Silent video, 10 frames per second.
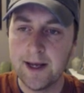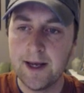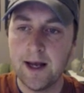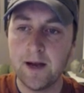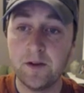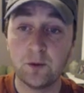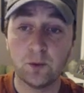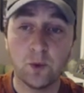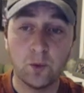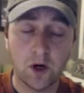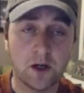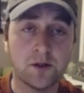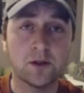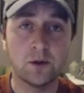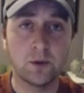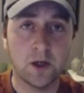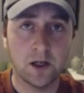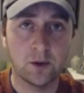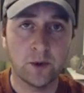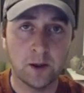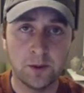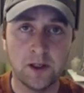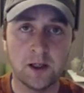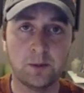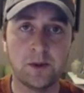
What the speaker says: And then we're also ramping up